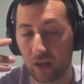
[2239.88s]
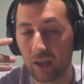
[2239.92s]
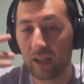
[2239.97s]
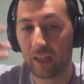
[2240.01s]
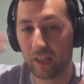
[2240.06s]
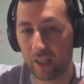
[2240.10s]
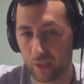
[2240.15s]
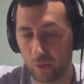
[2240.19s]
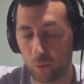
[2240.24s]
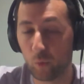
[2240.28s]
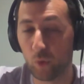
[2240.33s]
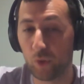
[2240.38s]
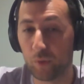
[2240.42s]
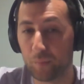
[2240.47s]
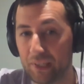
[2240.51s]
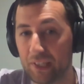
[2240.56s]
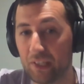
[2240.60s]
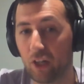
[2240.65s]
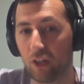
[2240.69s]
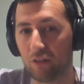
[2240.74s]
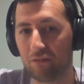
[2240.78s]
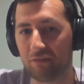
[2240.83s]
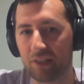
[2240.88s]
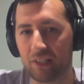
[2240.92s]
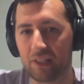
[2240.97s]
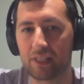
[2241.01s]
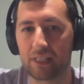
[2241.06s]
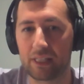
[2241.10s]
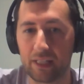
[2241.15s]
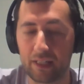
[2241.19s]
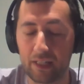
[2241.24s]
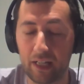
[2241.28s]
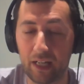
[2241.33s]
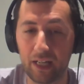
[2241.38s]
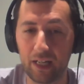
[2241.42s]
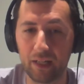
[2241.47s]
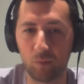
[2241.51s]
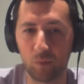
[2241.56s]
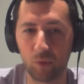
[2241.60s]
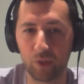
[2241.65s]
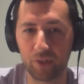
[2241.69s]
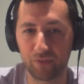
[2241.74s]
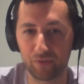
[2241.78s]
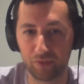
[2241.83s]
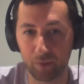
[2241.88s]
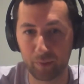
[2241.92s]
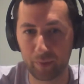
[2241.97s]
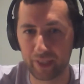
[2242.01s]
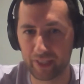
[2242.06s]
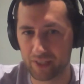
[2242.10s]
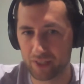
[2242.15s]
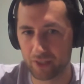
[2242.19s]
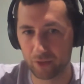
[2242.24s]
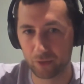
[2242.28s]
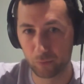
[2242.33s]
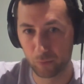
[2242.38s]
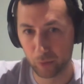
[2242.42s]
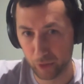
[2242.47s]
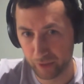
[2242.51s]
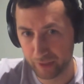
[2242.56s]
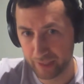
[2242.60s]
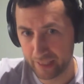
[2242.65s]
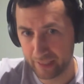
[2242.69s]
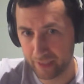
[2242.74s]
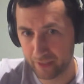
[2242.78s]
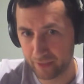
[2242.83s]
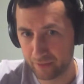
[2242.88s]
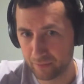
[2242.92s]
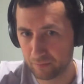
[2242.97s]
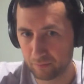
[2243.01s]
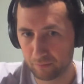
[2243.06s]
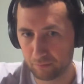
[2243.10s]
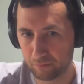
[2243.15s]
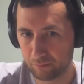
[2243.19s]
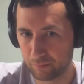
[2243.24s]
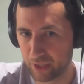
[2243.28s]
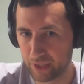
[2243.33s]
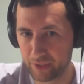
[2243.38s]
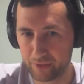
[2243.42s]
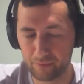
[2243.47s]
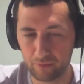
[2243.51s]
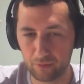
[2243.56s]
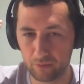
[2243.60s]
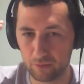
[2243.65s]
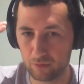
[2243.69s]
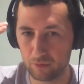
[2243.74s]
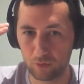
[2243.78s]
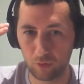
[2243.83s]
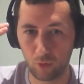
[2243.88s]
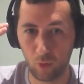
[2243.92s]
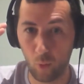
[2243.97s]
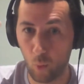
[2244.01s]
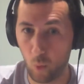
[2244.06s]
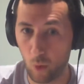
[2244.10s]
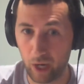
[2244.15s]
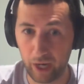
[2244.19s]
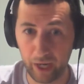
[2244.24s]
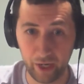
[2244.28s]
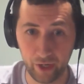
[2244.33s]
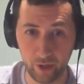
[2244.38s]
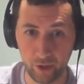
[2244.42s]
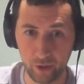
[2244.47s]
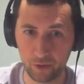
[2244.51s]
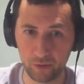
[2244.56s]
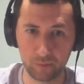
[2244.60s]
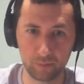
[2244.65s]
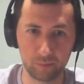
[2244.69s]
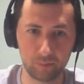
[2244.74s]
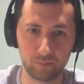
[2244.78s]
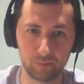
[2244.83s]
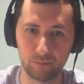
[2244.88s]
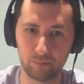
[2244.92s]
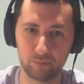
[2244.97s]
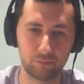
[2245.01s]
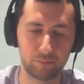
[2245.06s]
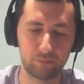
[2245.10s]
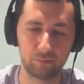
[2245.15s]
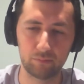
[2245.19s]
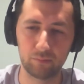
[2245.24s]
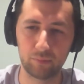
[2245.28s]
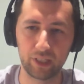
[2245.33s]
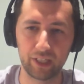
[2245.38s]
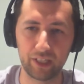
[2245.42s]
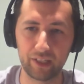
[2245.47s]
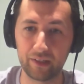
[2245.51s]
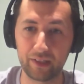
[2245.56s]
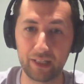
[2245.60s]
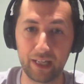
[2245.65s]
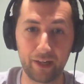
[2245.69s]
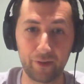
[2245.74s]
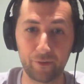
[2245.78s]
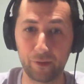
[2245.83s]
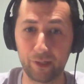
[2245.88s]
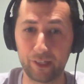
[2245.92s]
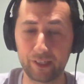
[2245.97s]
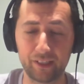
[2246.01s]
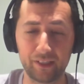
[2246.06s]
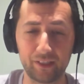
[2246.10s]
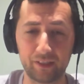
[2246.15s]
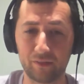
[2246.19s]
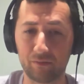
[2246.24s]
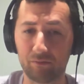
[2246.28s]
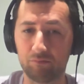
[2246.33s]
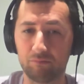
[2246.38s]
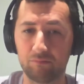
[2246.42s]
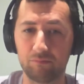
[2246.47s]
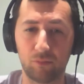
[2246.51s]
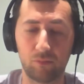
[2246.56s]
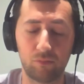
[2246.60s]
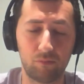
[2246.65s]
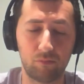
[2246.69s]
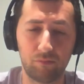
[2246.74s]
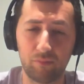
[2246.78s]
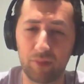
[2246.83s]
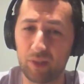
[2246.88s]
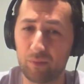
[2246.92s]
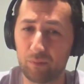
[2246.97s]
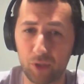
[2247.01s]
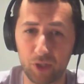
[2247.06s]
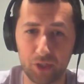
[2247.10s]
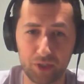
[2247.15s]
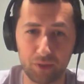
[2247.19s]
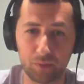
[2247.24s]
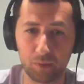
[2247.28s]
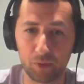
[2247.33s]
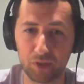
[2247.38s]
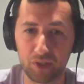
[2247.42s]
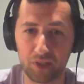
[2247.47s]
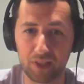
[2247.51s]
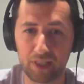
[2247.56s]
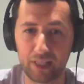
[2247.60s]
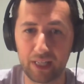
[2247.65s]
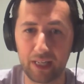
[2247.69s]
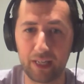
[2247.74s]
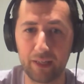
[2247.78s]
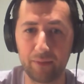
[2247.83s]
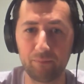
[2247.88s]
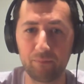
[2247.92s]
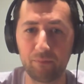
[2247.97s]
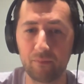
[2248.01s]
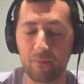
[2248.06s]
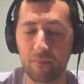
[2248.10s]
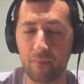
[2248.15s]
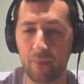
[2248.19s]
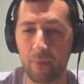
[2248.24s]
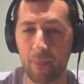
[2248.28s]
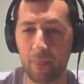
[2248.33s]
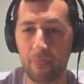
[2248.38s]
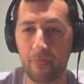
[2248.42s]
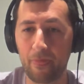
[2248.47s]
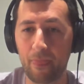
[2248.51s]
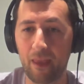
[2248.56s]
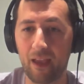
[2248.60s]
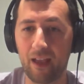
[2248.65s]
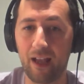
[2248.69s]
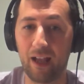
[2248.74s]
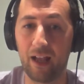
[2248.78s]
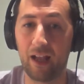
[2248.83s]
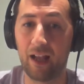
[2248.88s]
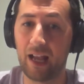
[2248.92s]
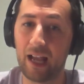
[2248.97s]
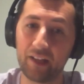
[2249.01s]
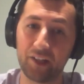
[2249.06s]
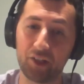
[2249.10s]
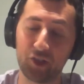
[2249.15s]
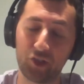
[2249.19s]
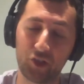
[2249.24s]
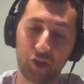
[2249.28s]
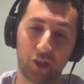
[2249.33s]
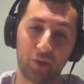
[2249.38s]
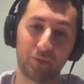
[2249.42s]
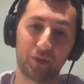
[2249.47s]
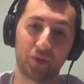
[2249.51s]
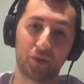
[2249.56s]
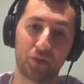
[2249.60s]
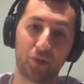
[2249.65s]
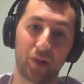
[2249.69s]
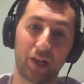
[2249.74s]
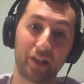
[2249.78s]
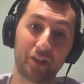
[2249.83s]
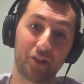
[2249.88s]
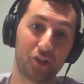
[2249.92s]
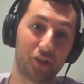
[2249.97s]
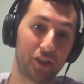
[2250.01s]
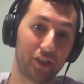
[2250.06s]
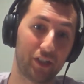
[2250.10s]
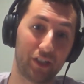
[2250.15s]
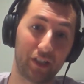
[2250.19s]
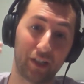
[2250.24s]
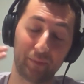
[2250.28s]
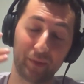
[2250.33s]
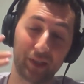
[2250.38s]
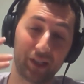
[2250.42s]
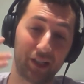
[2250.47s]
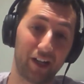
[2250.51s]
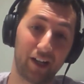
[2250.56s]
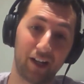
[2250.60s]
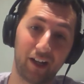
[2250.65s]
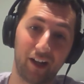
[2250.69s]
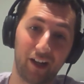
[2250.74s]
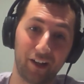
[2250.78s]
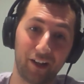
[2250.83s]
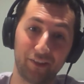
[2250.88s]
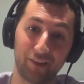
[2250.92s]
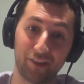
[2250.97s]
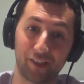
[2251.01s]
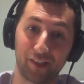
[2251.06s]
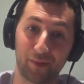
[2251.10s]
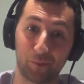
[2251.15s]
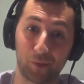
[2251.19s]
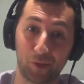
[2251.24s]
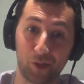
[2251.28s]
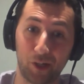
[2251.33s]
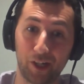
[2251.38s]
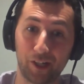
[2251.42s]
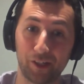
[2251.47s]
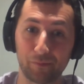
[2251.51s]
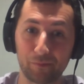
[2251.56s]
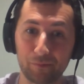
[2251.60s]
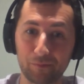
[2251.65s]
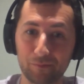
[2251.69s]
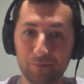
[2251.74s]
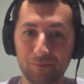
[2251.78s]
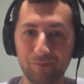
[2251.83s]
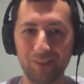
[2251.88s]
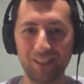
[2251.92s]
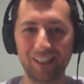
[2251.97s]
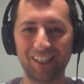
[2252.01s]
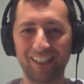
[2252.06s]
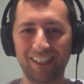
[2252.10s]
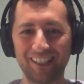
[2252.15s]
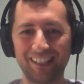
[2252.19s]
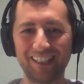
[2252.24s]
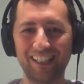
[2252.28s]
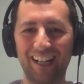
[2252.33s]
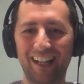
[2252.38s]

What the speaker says: it would be obvious that I am one of the best in the world at it, but where in that ranking, impossible to say. And in terms of strategy, I mean, I think I'm great. But